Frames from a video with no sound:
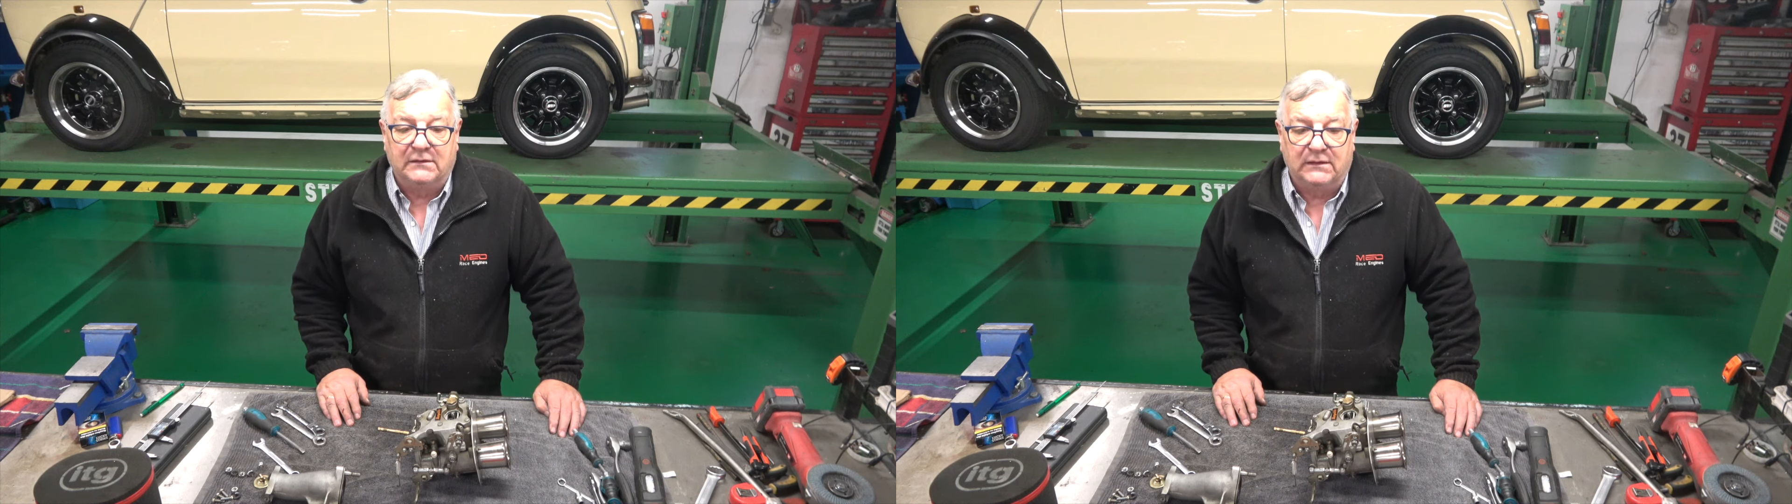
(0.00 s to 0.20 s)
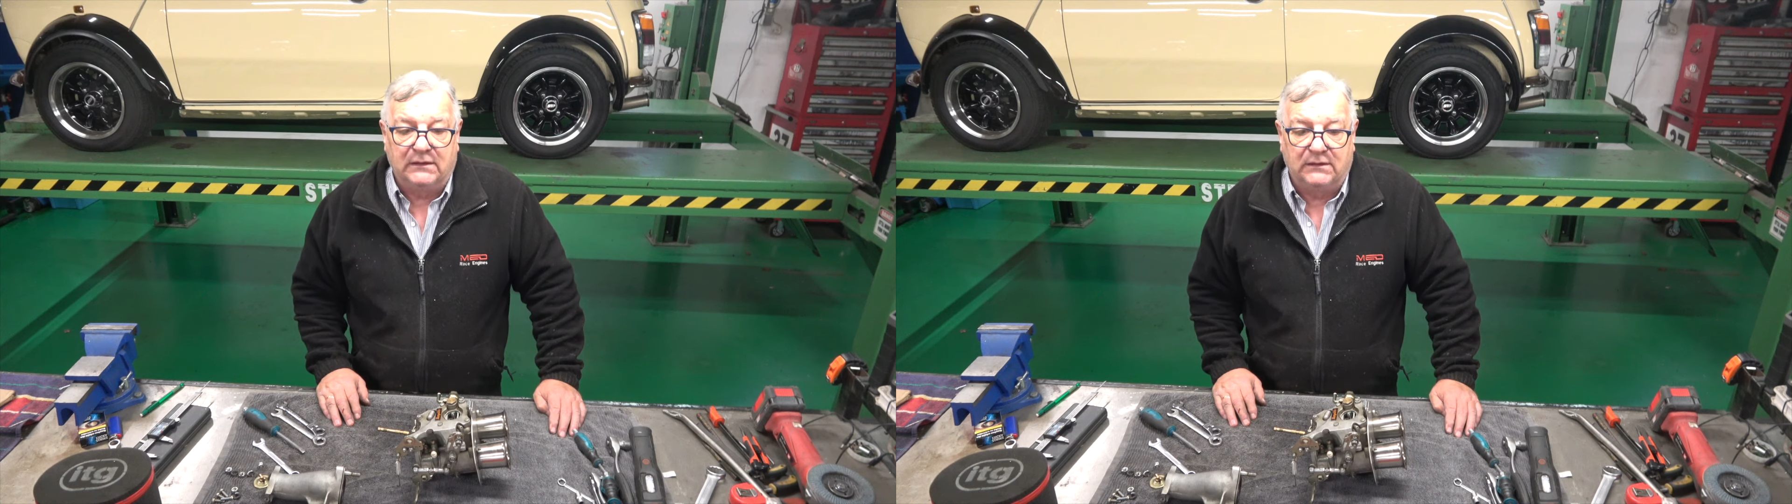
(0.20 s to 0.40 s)

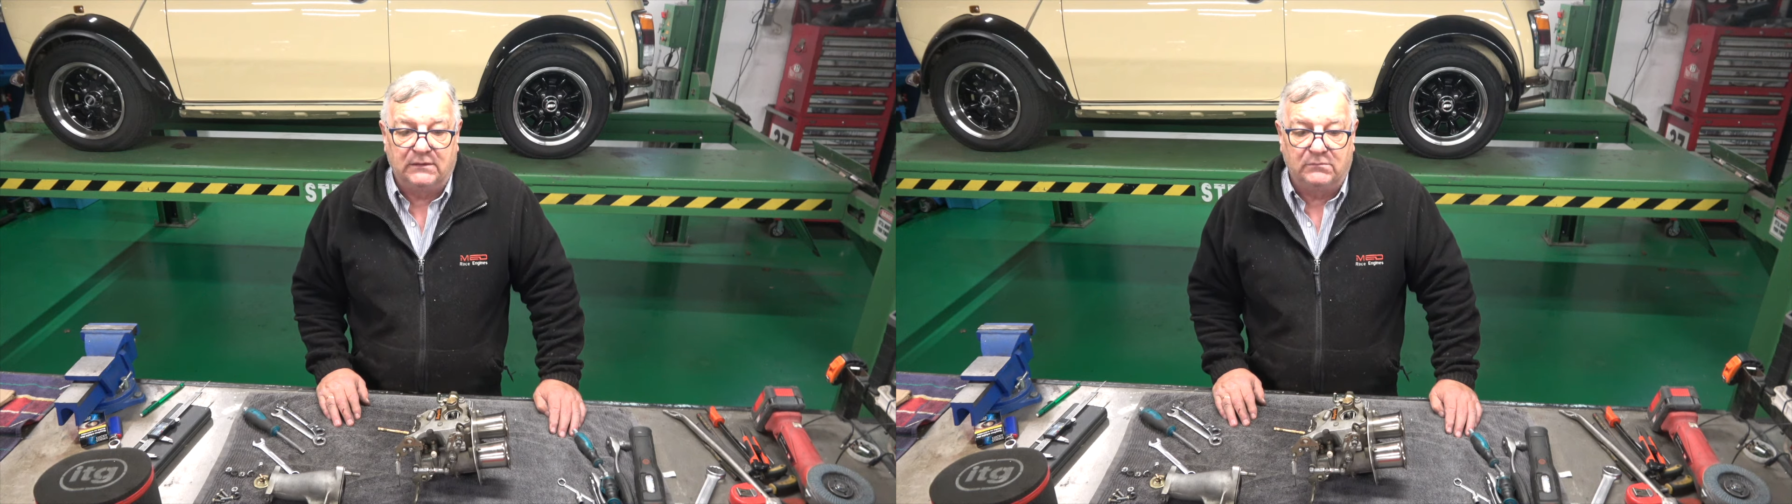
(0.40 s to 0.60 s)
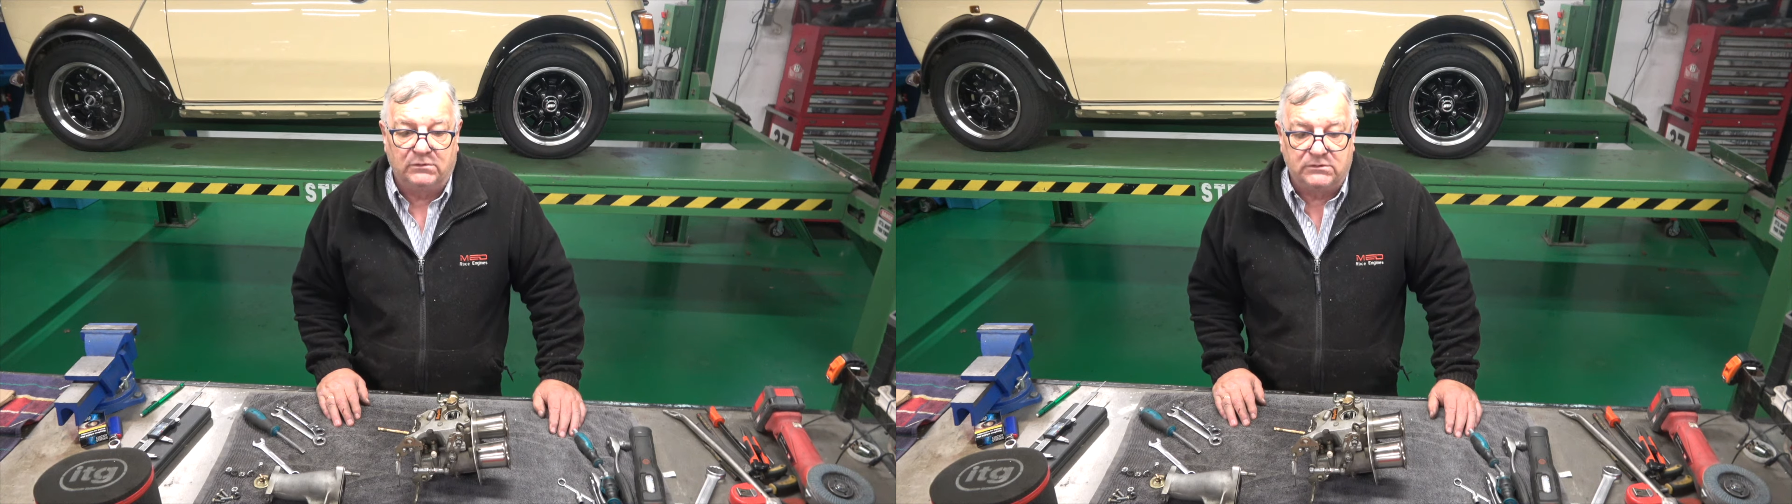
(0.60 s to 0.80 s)
Uh,
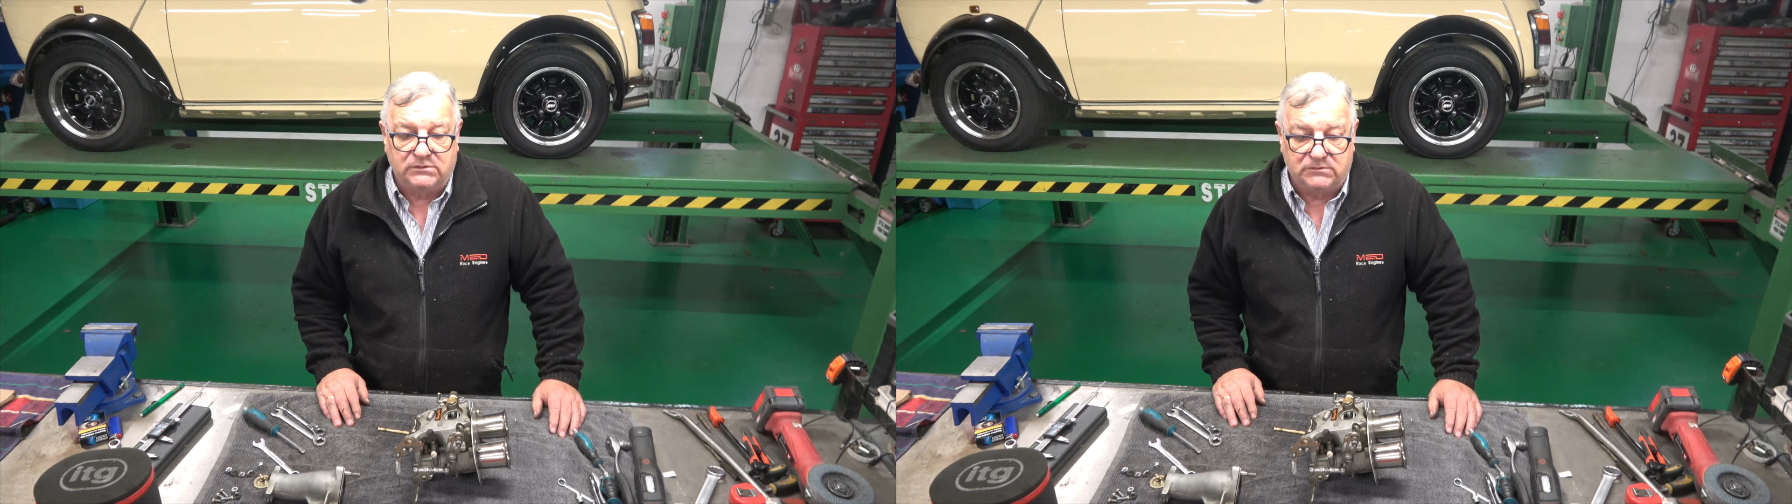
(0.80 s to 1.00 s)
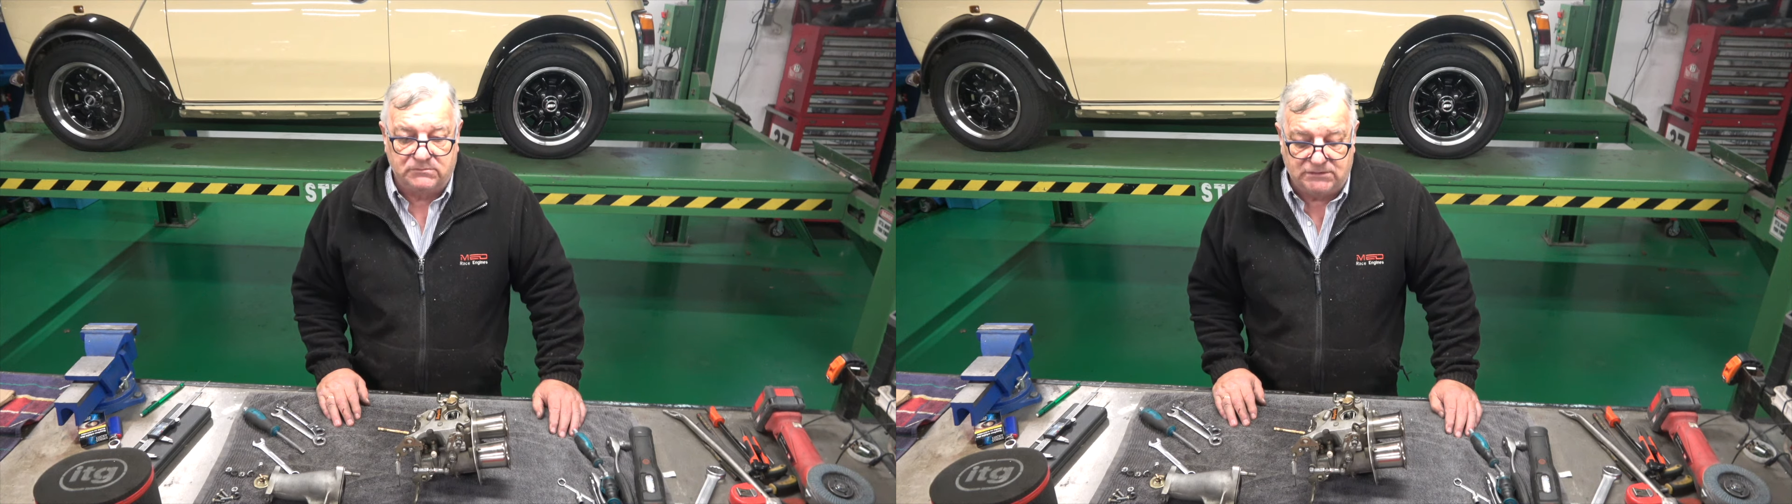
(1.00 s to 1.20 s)
we'll do
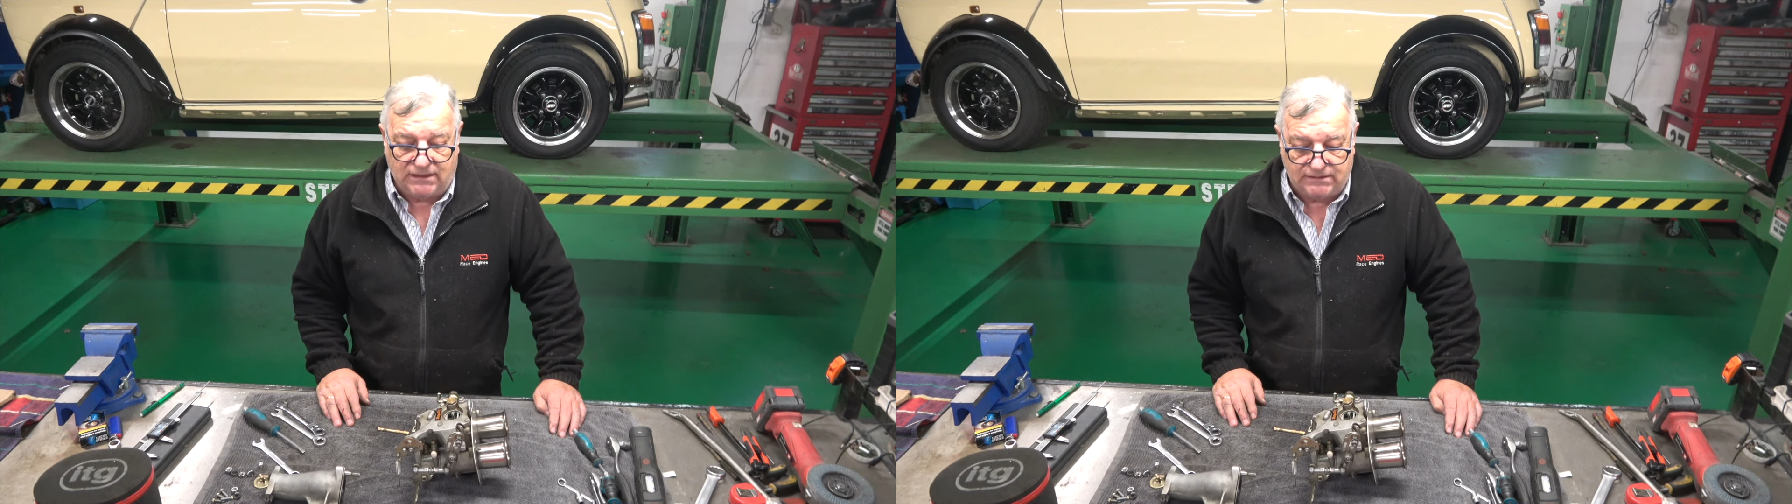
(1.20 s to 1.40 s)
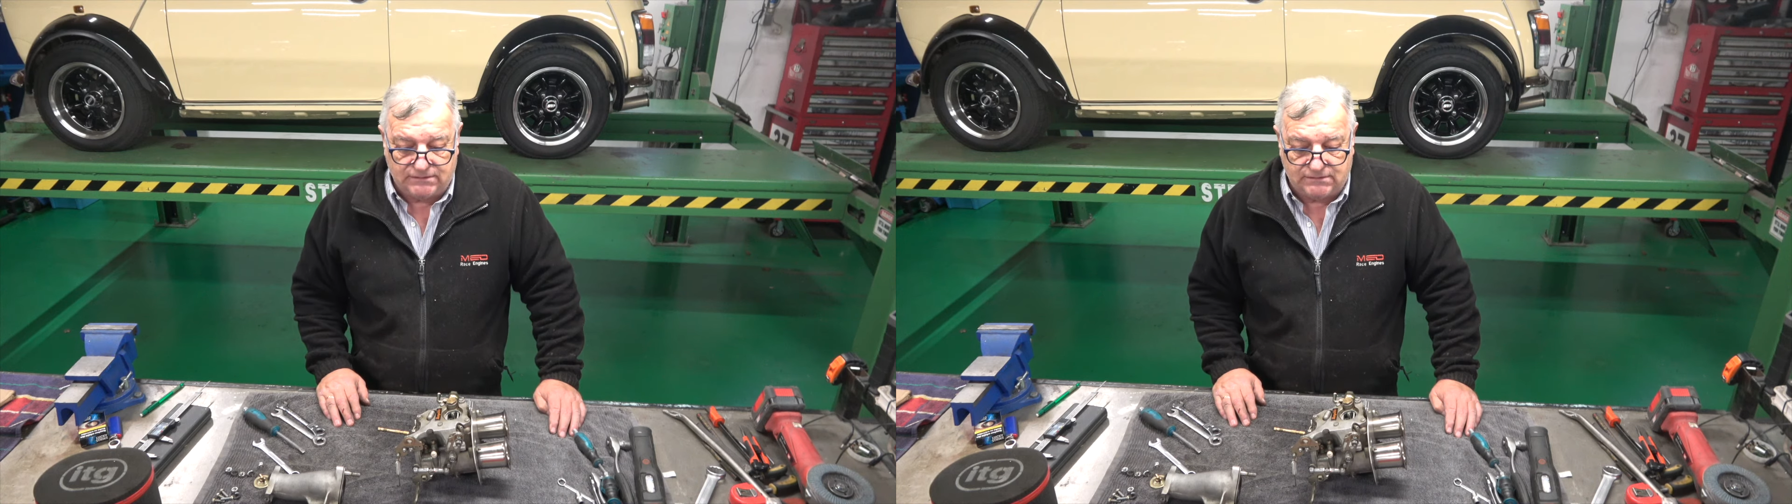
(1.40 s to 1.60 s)
some
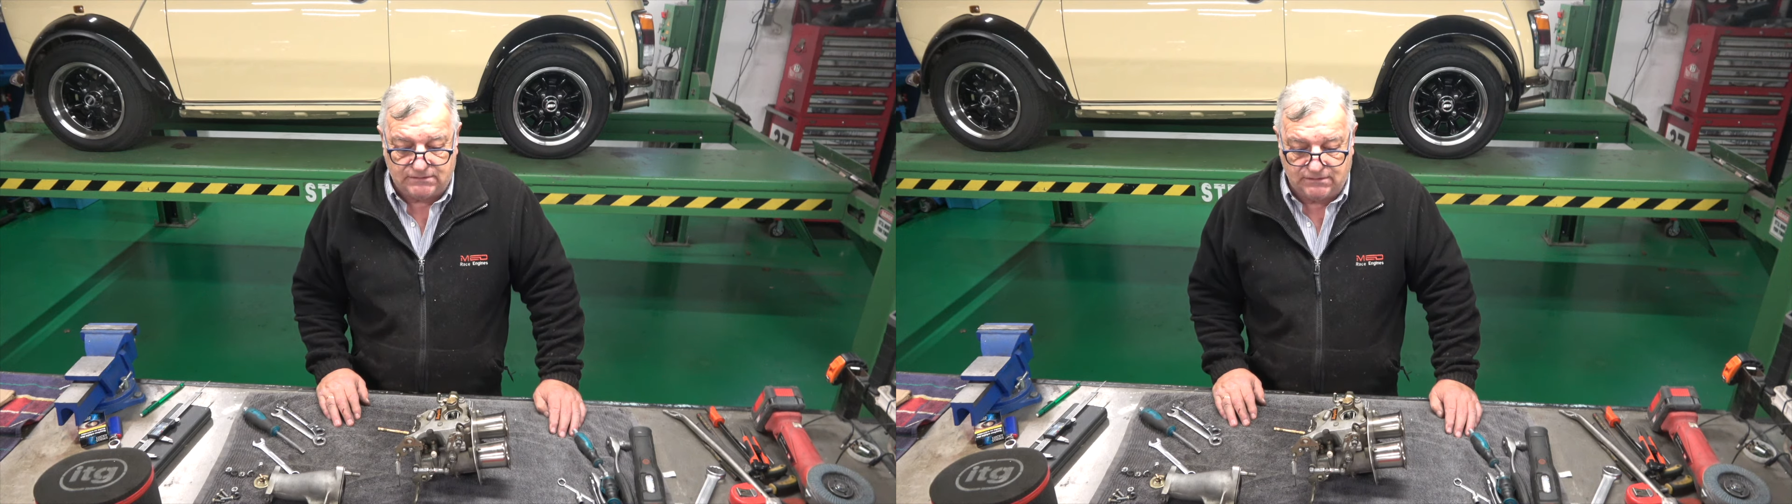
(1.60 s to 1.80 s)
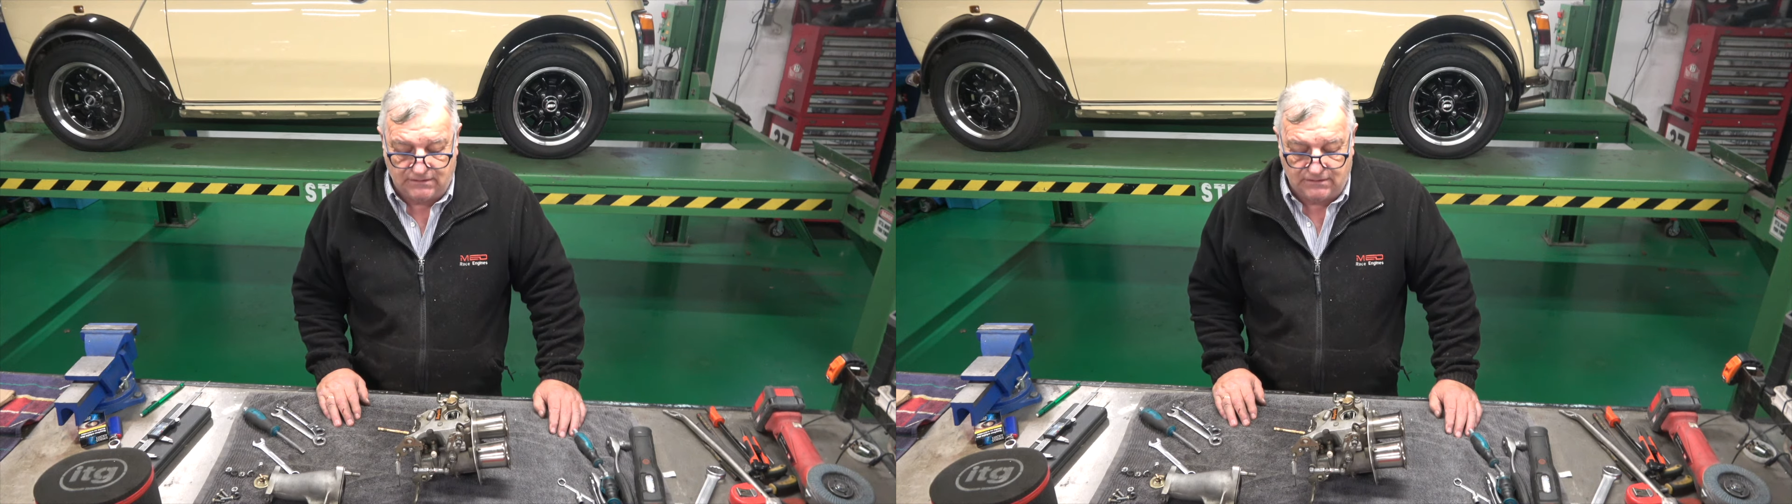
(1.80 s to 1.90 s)
tests